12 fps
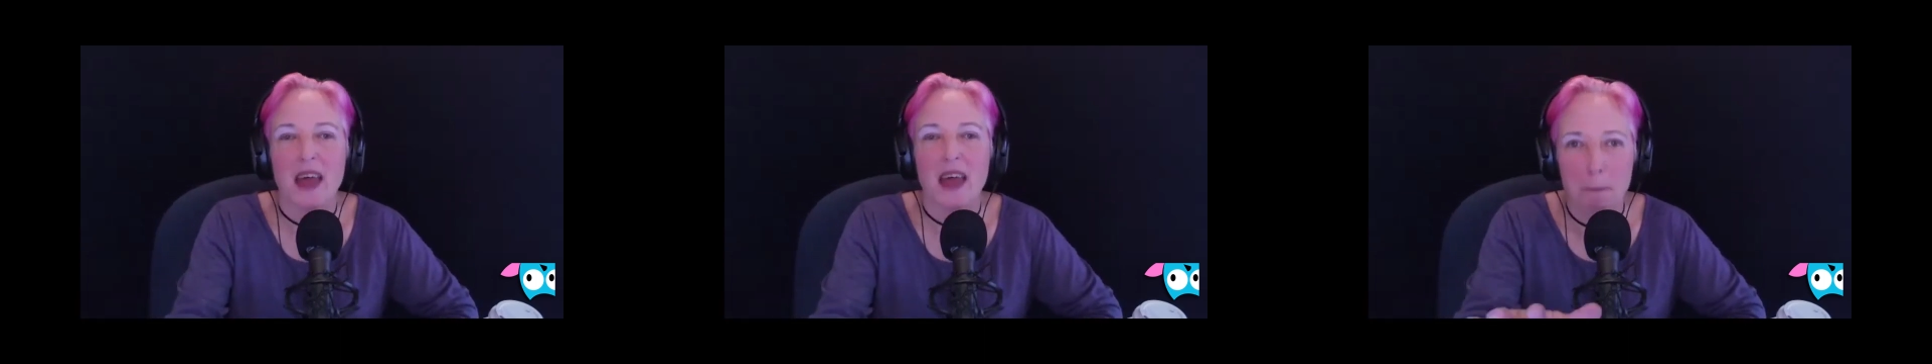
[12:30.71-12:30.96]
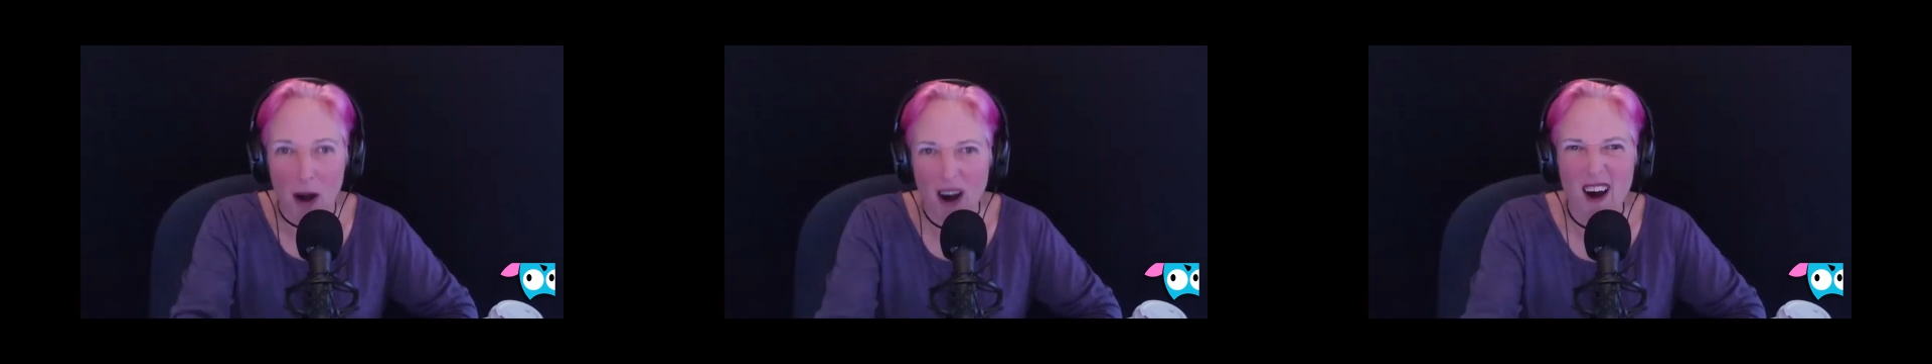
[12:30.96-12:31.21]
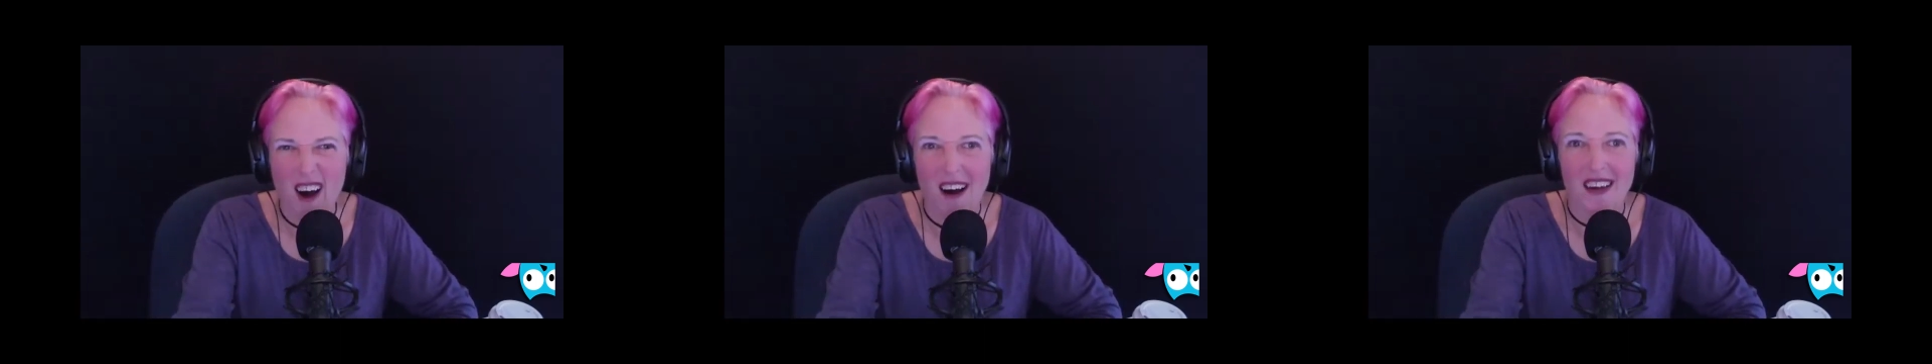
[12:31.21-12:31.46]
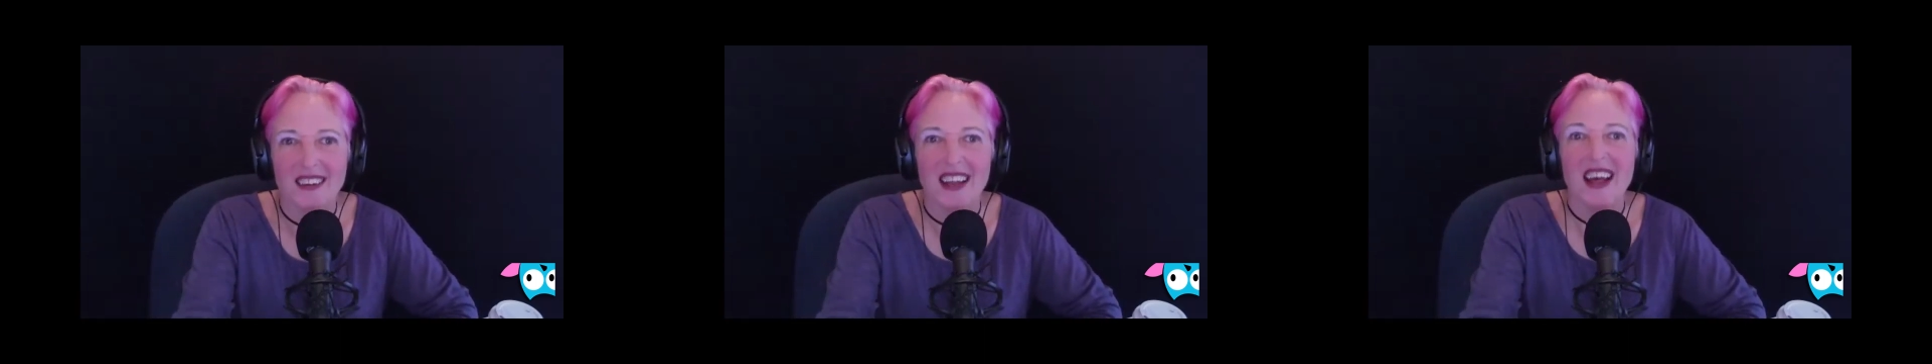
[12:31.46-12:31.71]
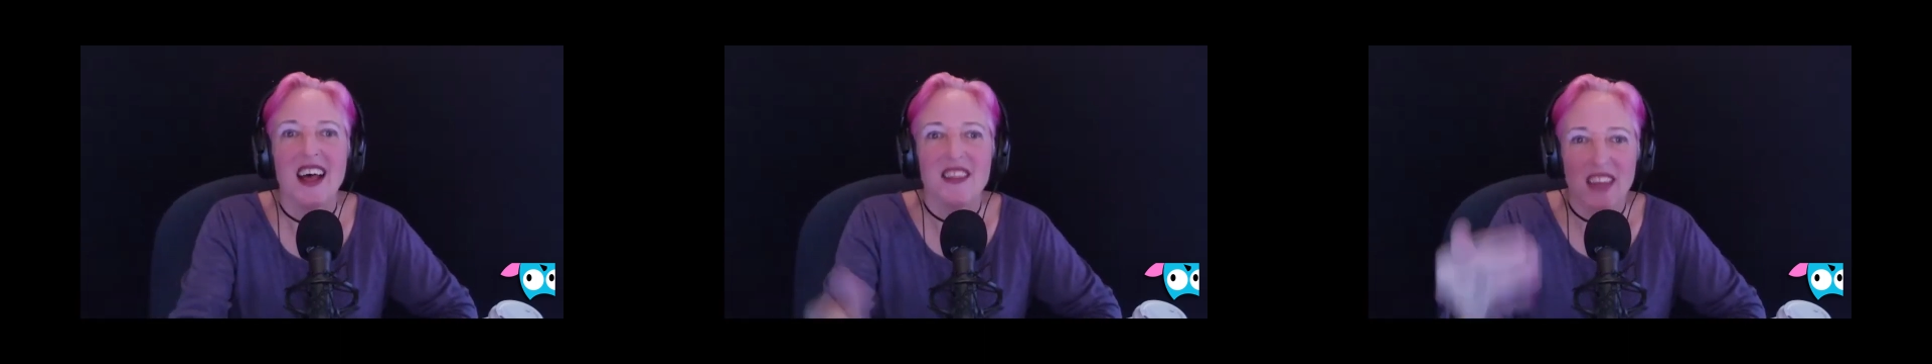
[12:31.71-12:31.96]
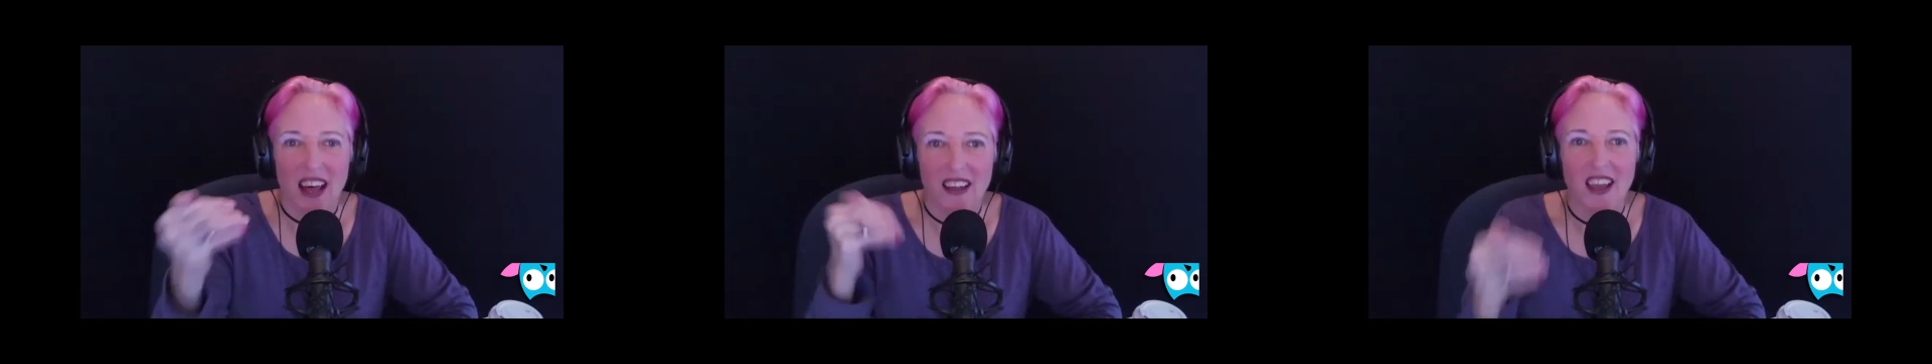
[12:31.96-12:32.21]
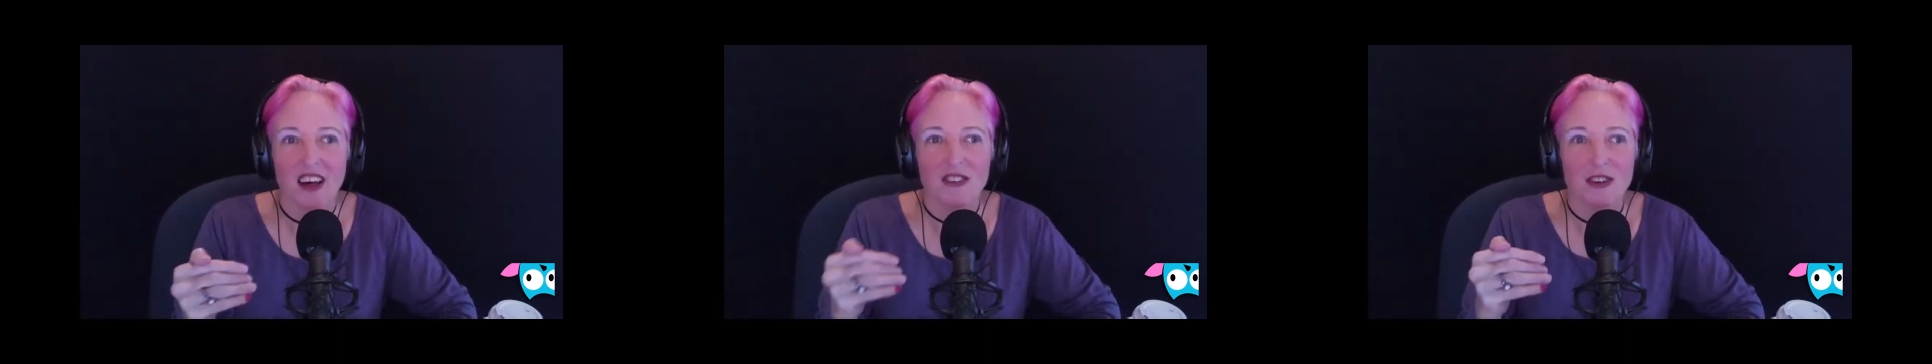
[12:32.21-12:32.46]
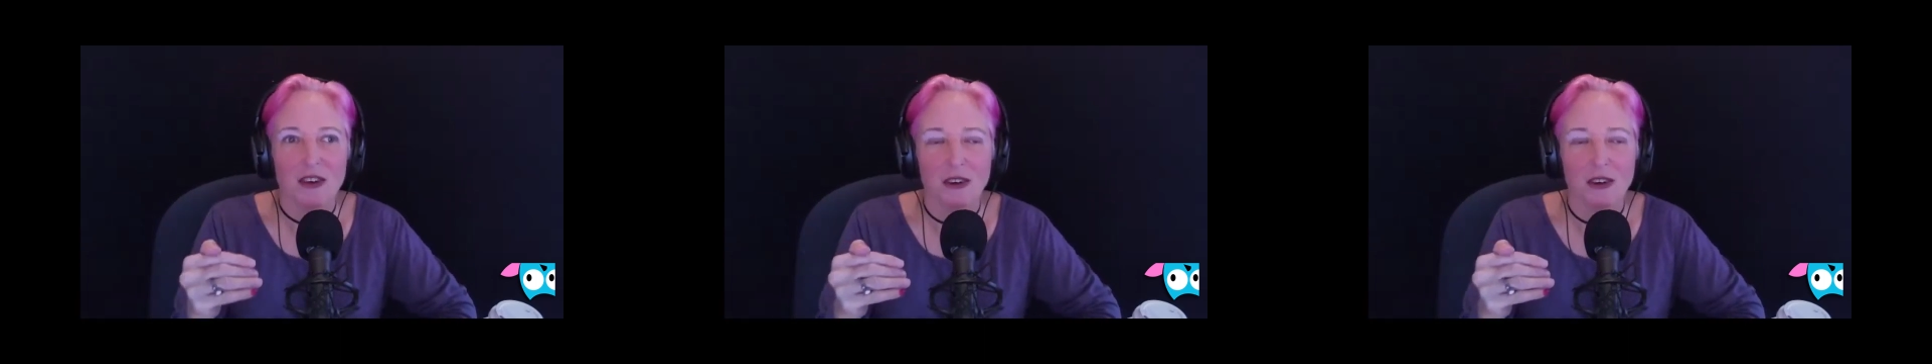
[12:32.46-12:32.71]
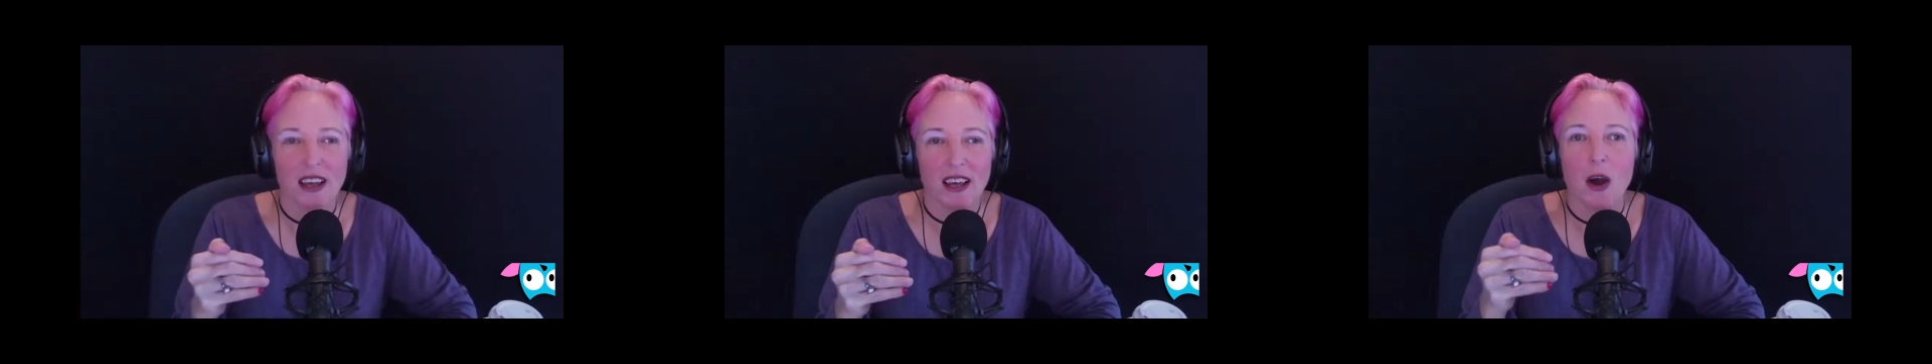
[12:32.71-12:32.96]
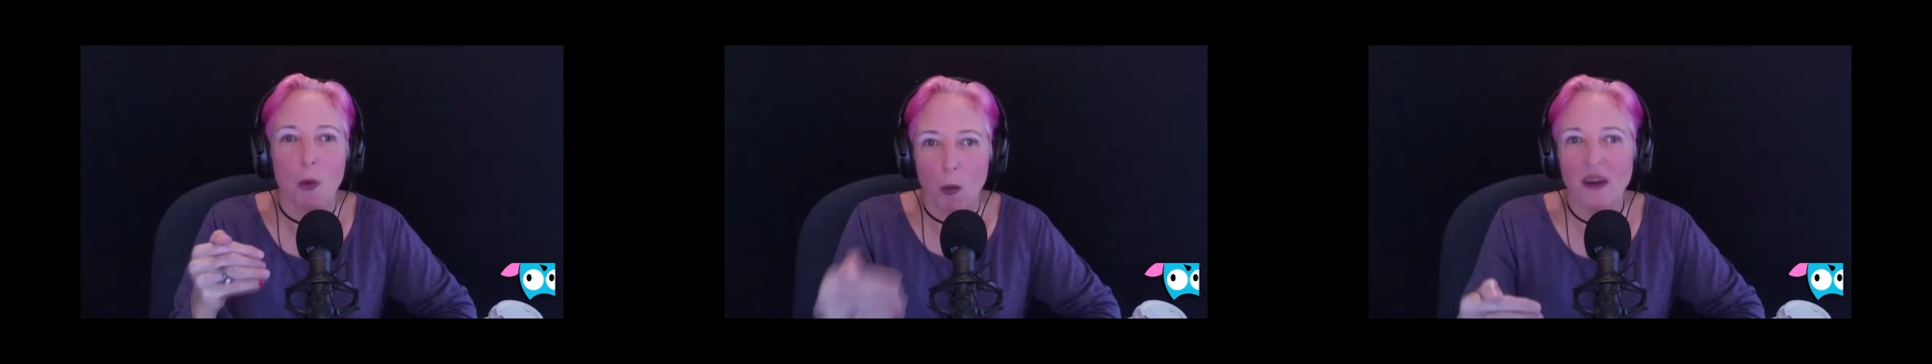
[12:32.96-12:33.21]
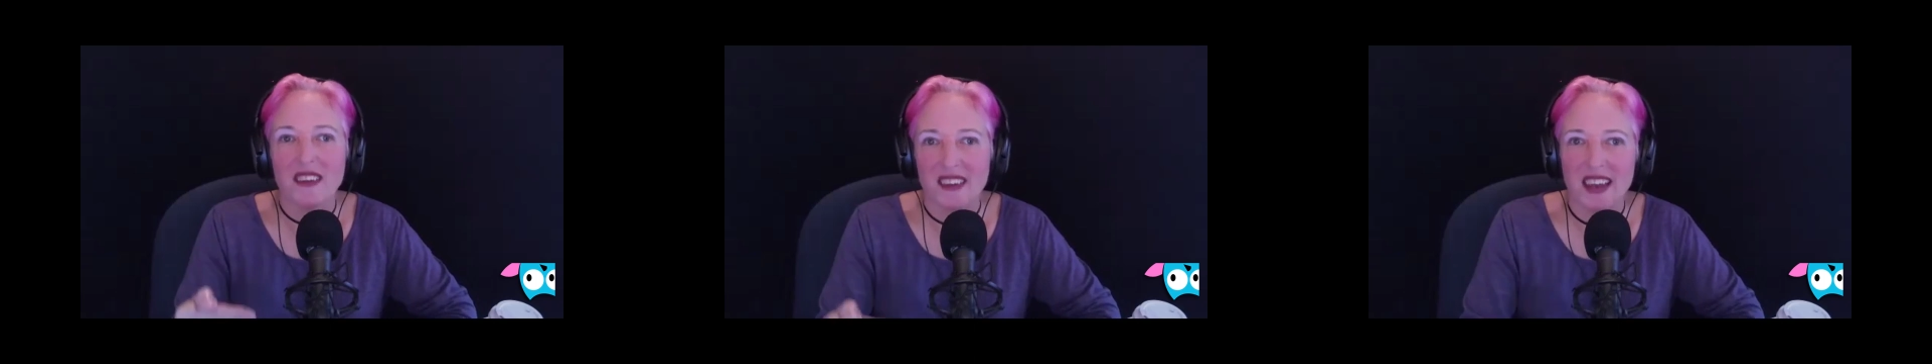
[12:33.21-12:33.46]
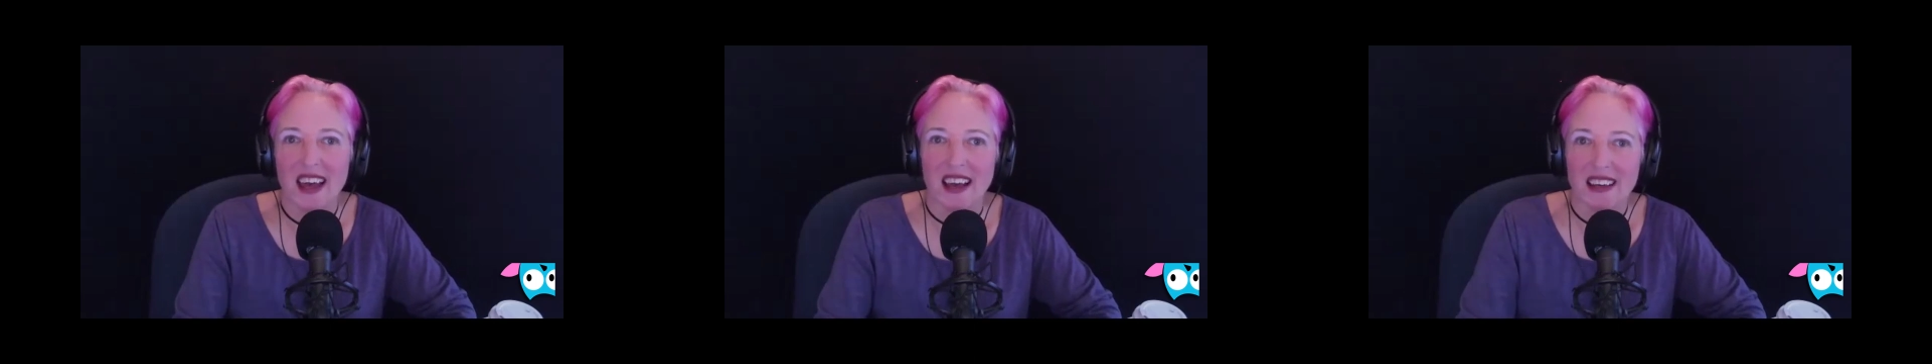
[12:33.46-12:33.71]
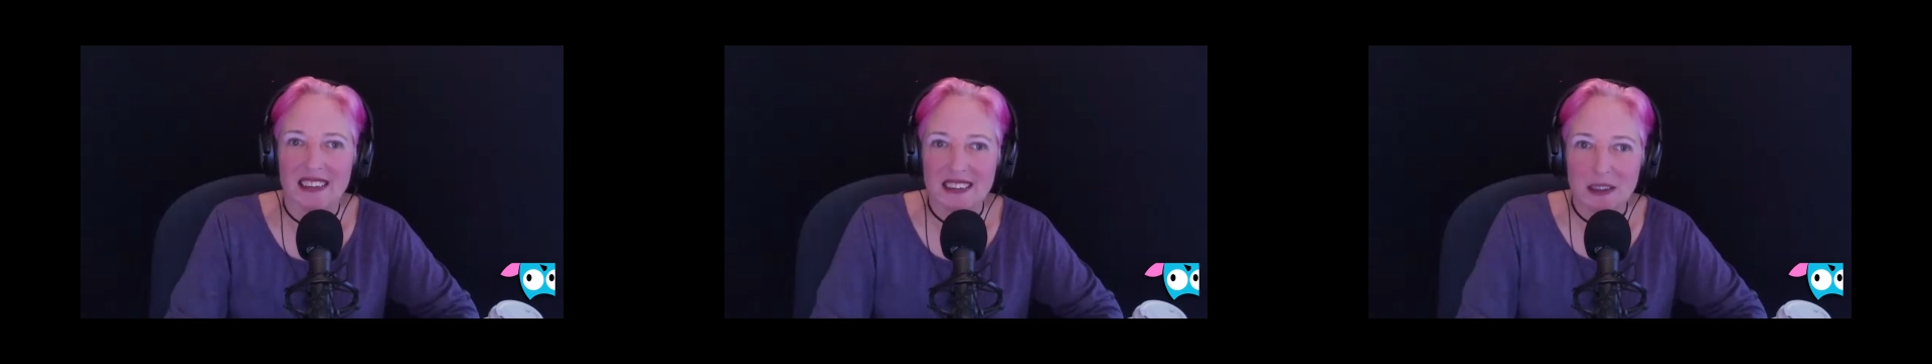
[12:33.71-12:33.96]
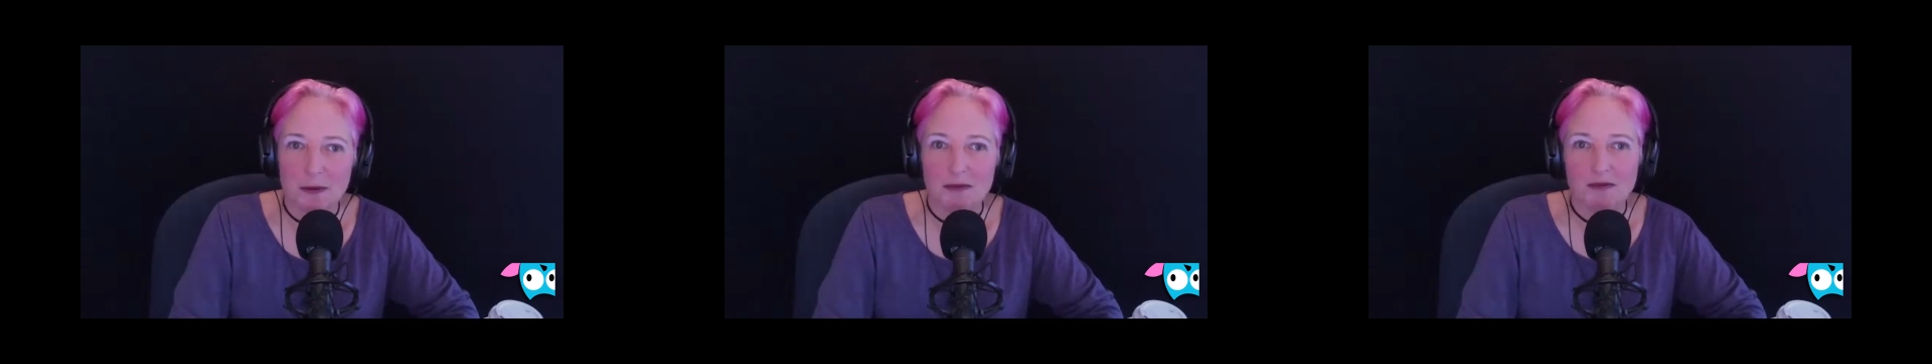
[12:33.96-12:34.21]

that that pause that allows you to go like, what's next?